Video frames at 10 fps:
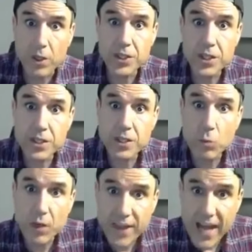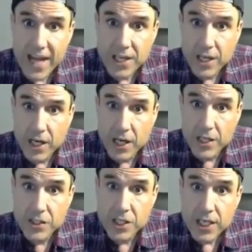What that
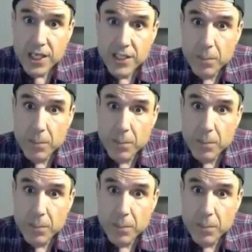does